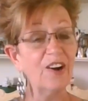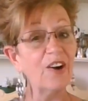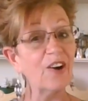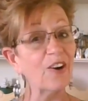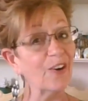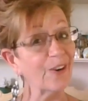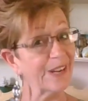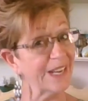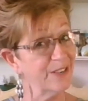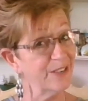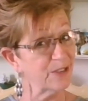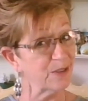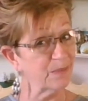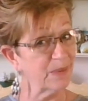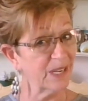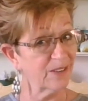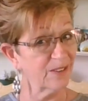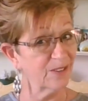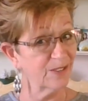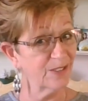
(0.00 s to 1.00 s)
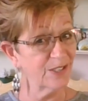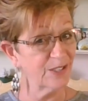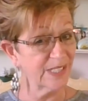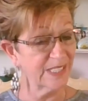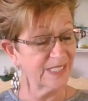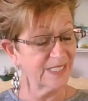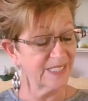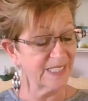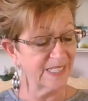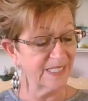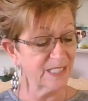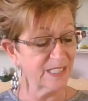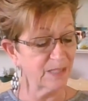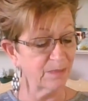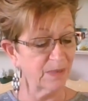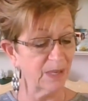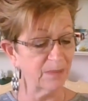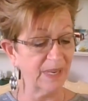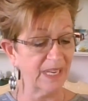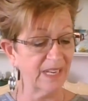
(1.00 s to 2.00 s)
Archangel Michael usually stands at
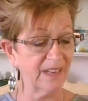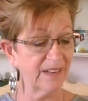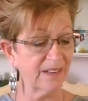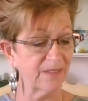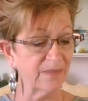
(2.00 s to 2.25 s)
my back.